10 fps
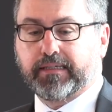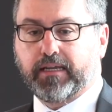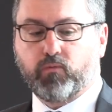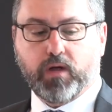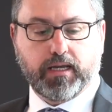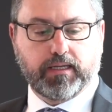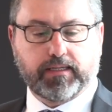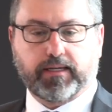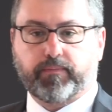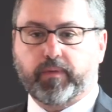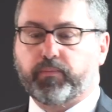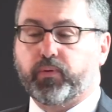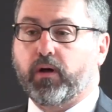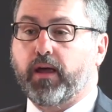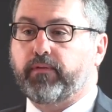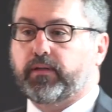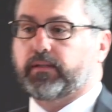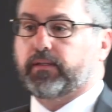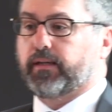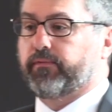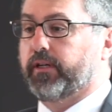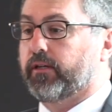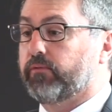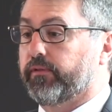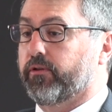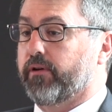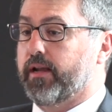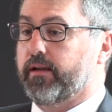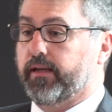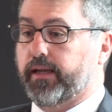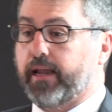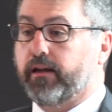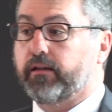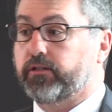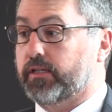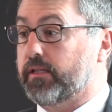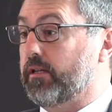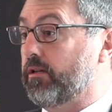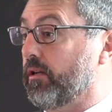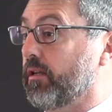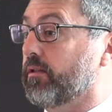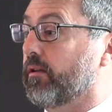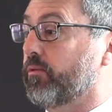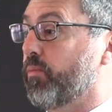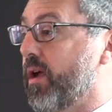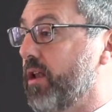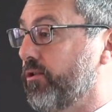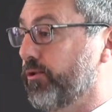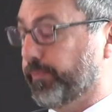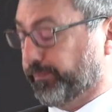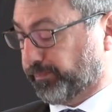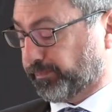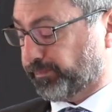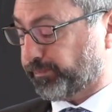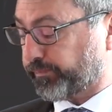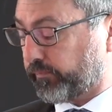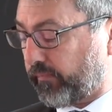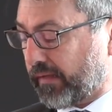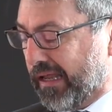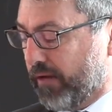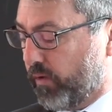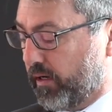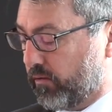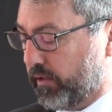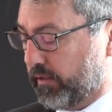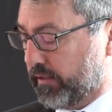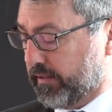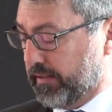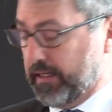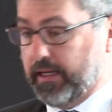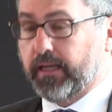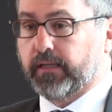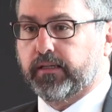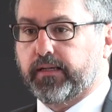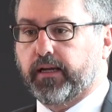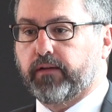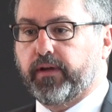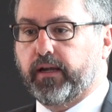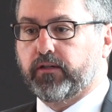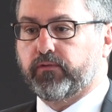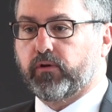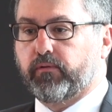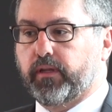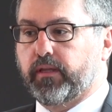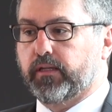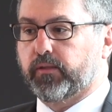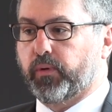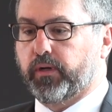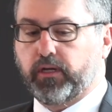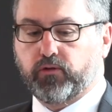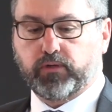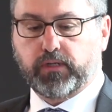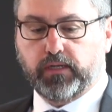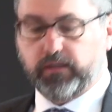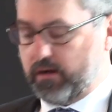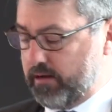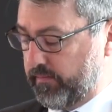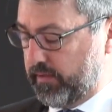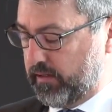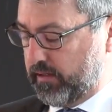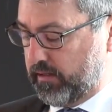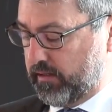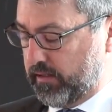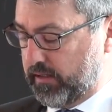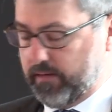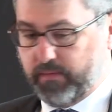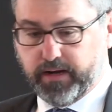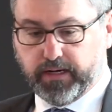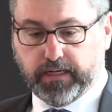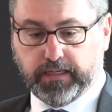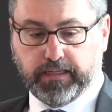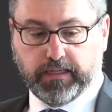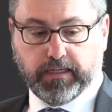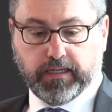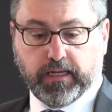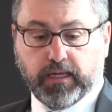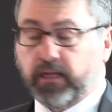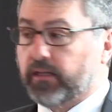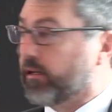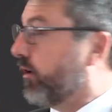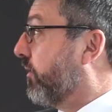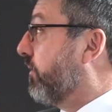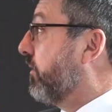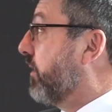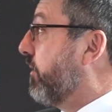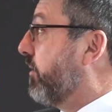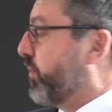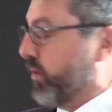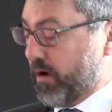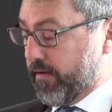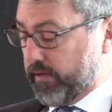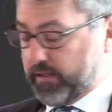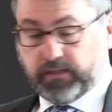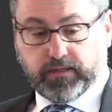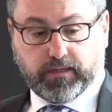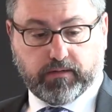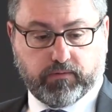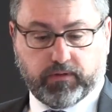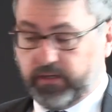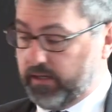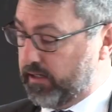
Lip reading: TinOne is a private vehicle we've created in Canada just this year, so it's brand new. And we're looking to take advantage of what we think is a pretty interesting time in the tin market. So although we're private, I would